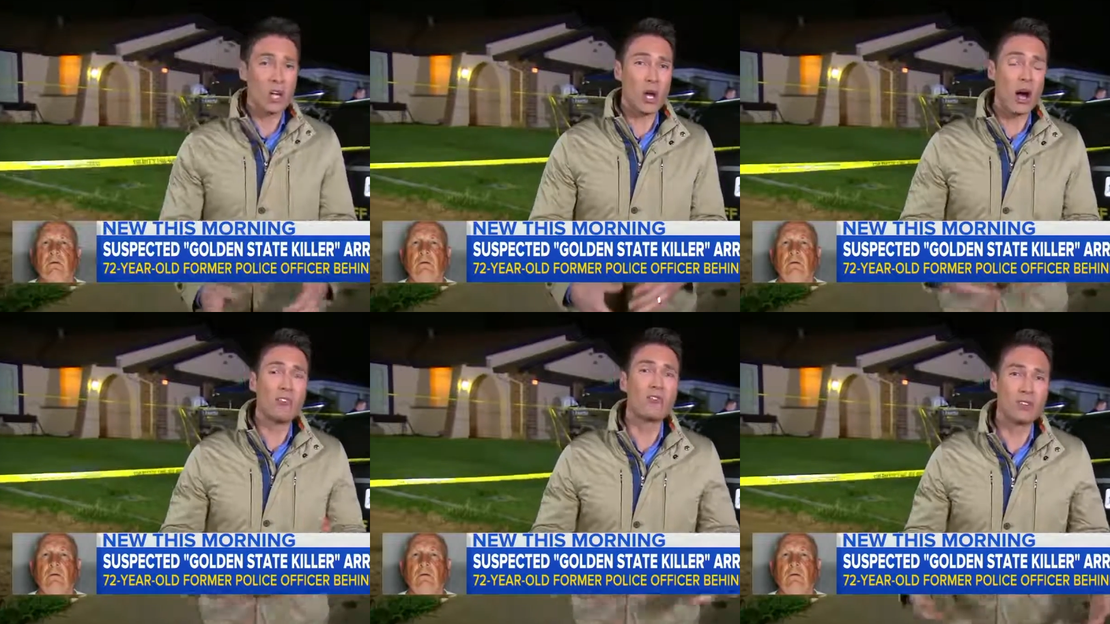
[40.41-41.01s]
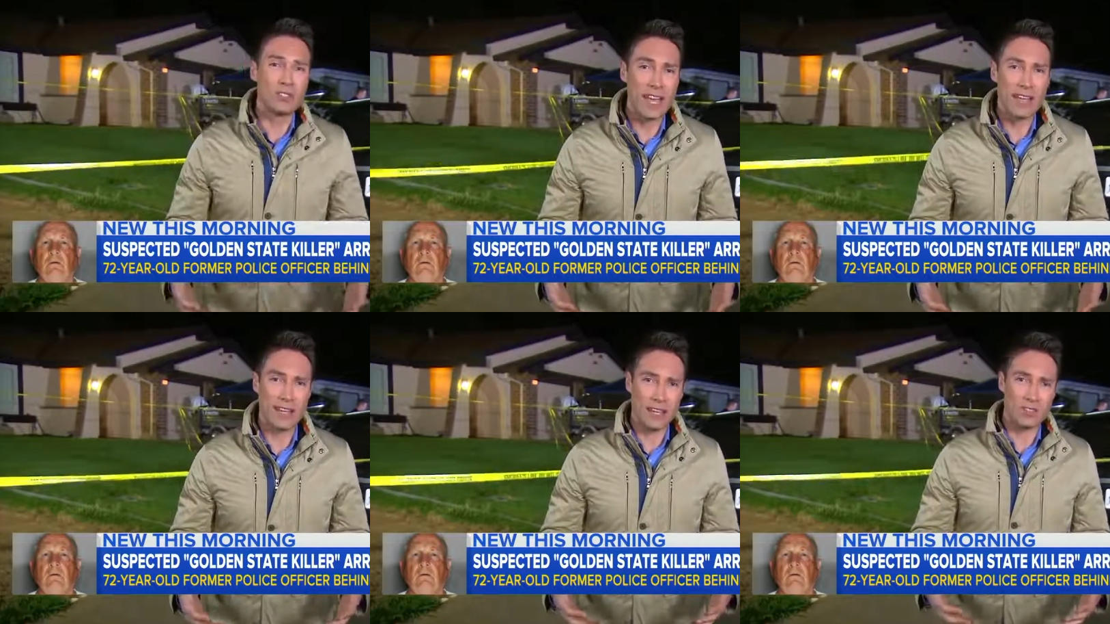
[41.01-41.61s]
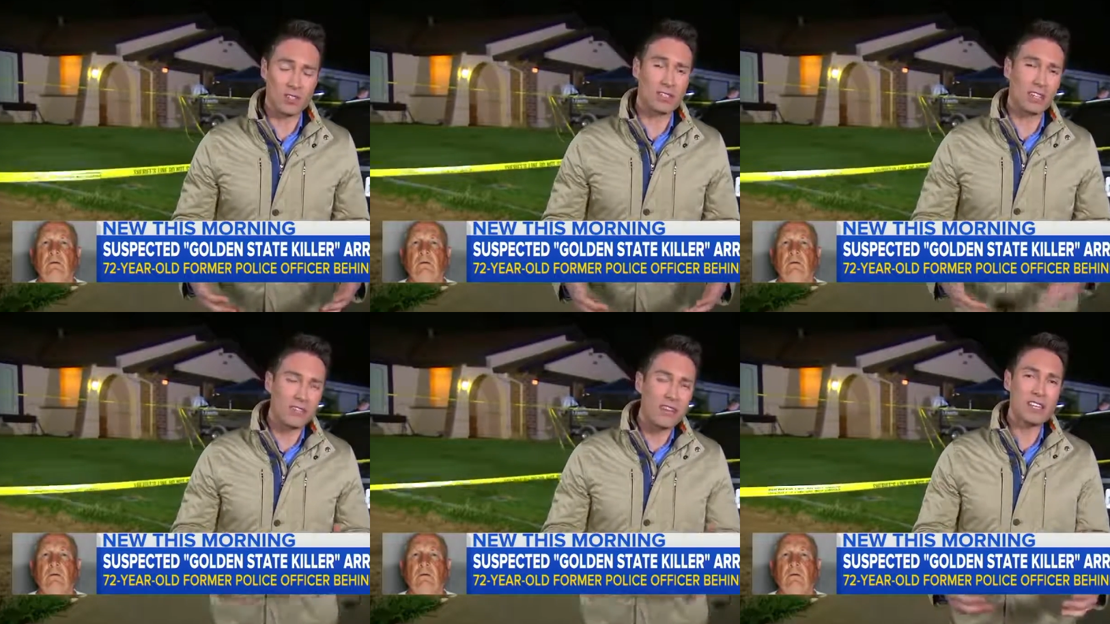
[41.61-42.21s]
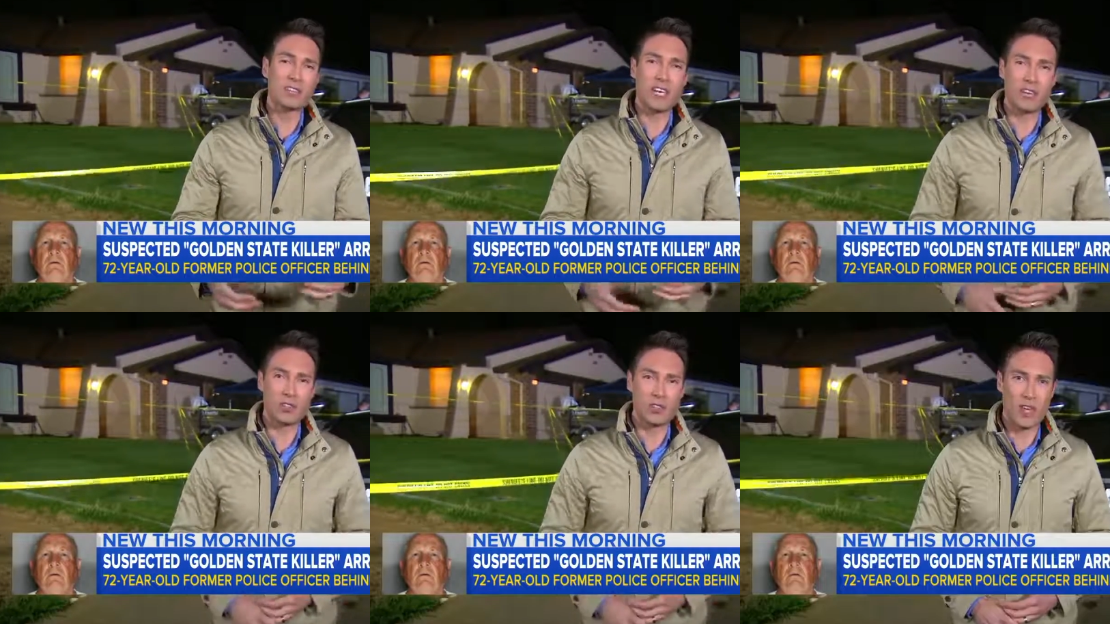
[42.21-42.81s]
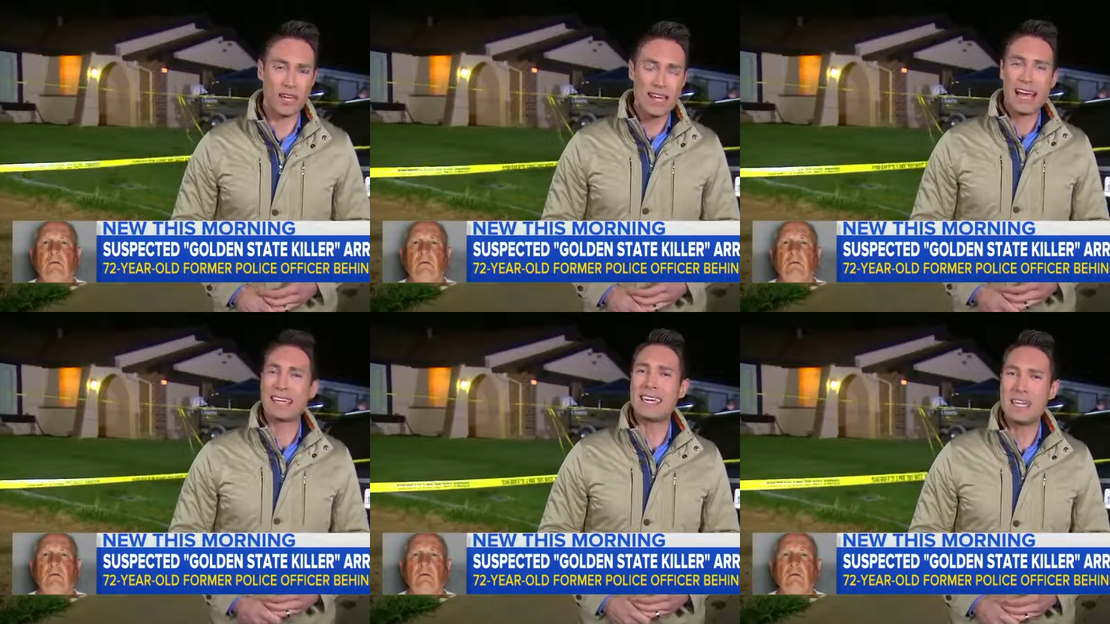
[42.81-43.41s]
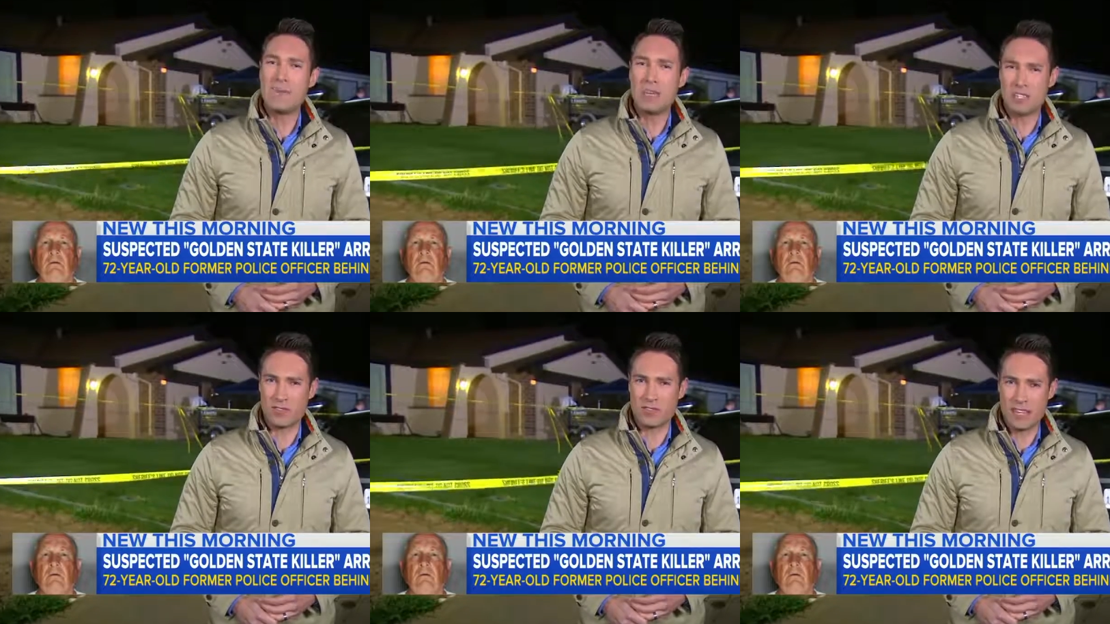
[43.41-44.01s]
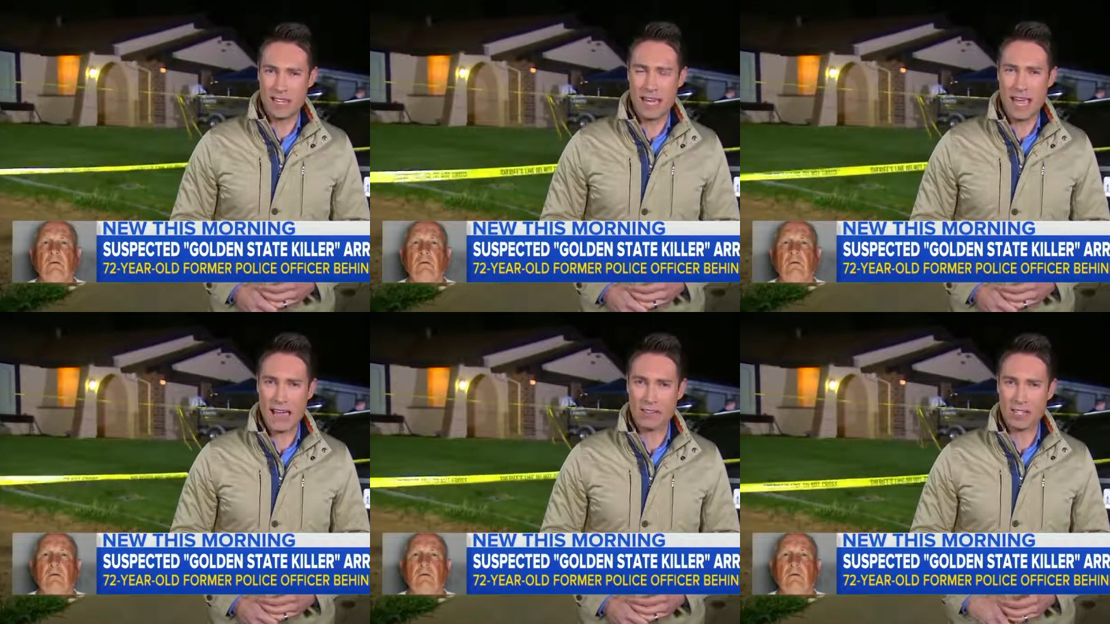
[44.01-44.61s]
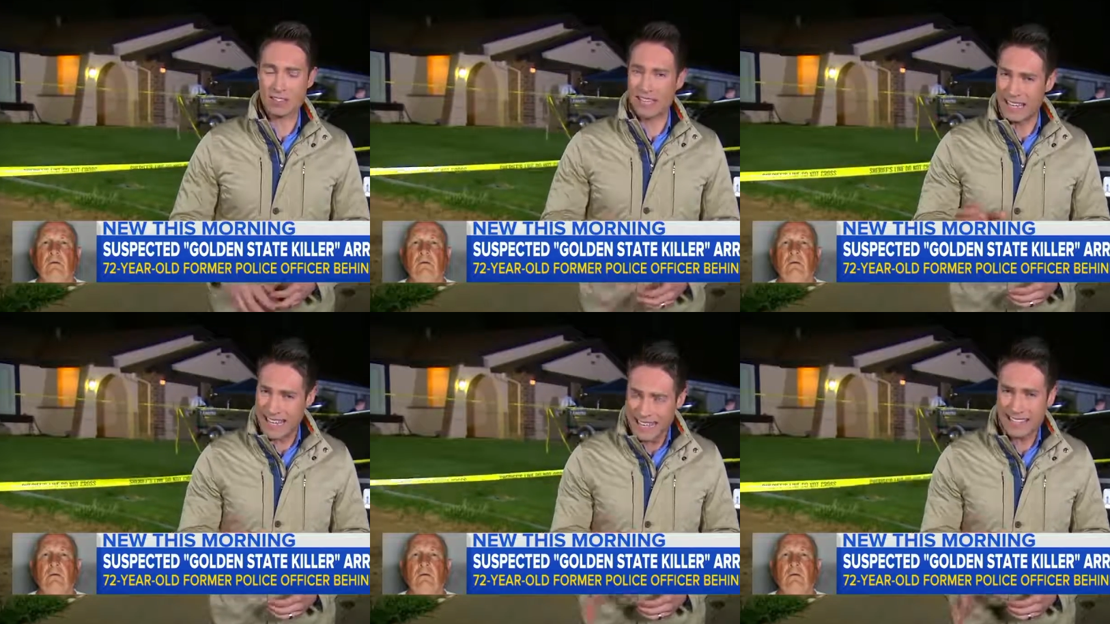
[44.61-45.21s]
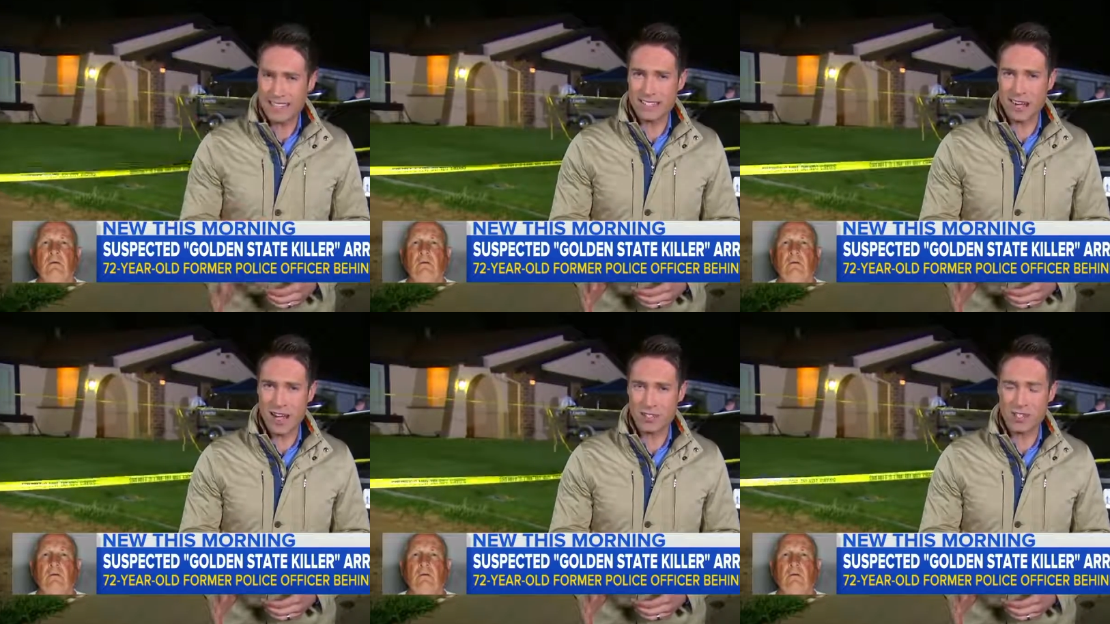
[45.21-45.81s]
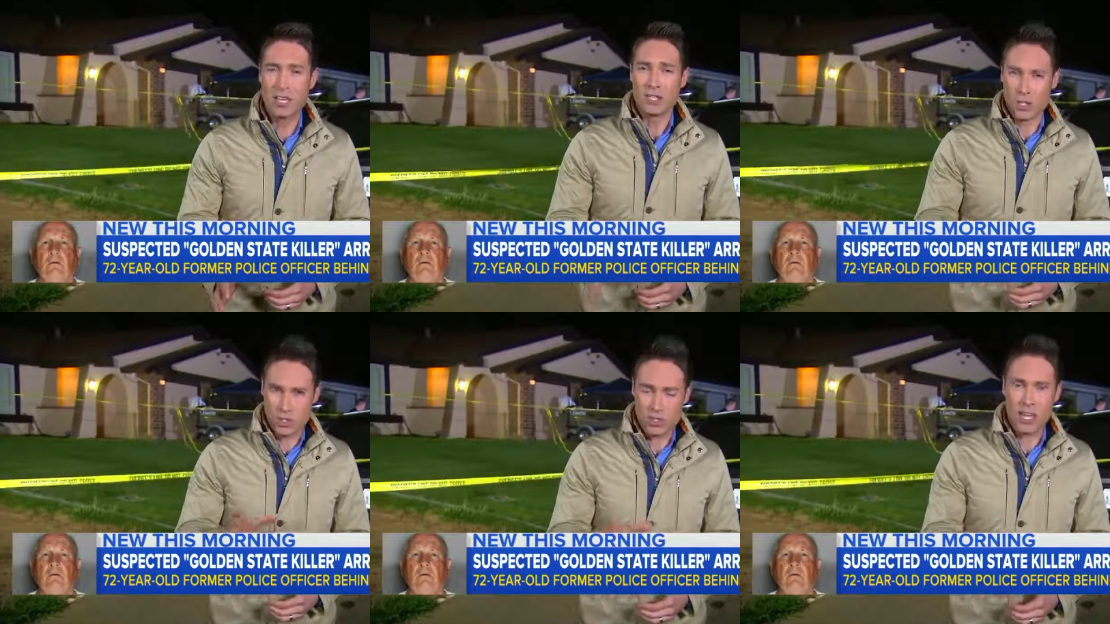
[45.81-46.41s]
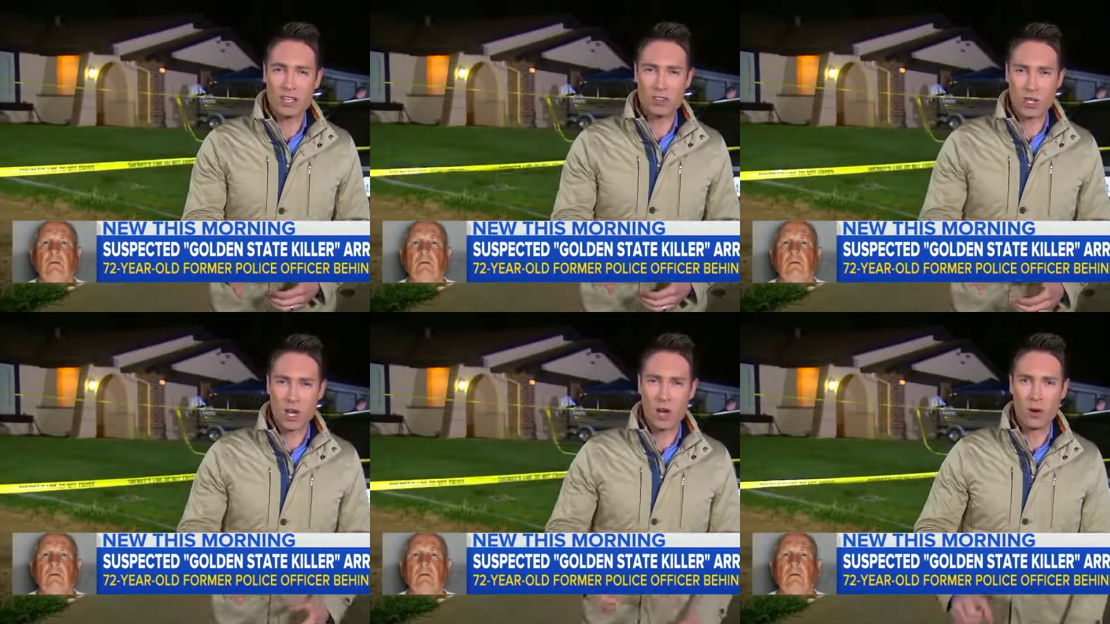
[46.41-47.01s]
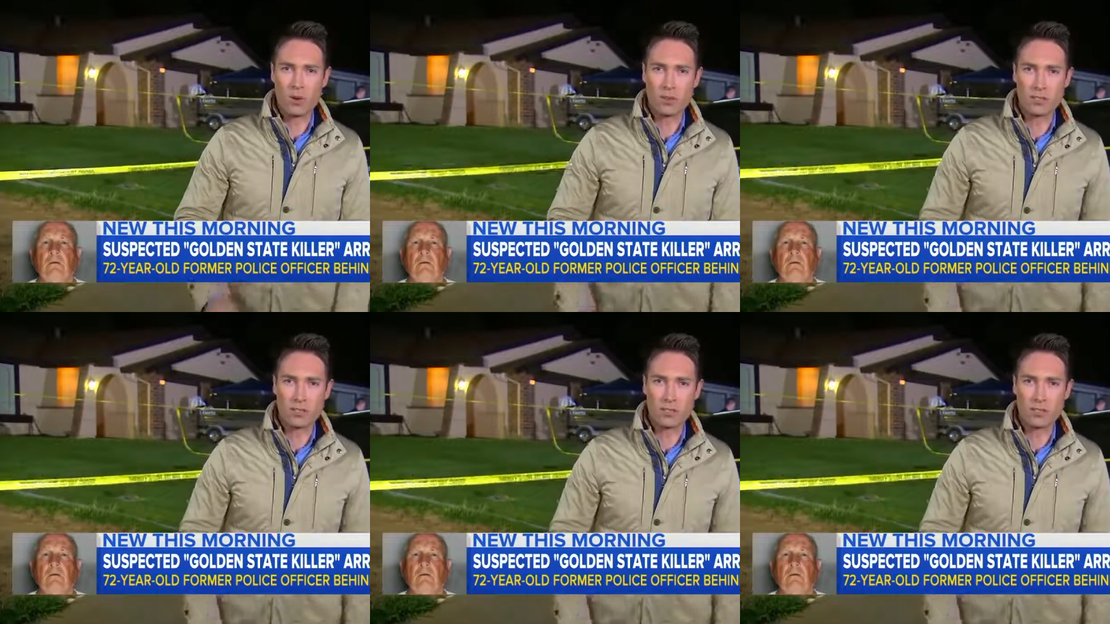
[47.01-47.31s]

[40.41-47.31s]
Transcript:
Speaker 1: gone for decades until investigators say a key piece of DNA evidence connected the dots just days ago.